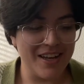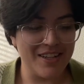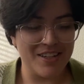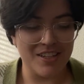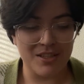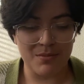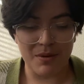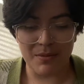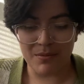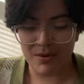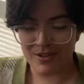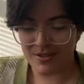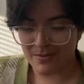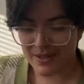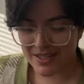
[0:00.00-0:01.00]
just spend
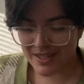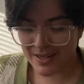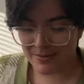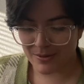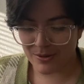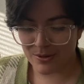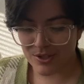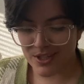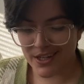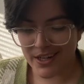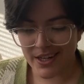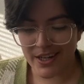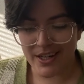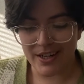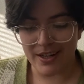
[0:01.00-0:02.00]
most of my time
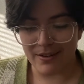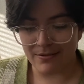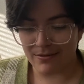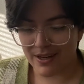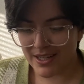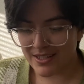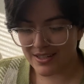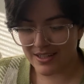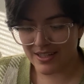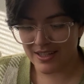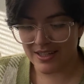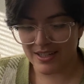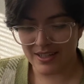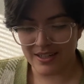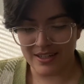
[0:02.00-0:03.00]
crocheting and
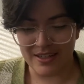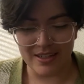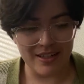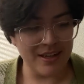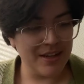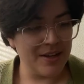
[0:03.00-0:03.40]
resting and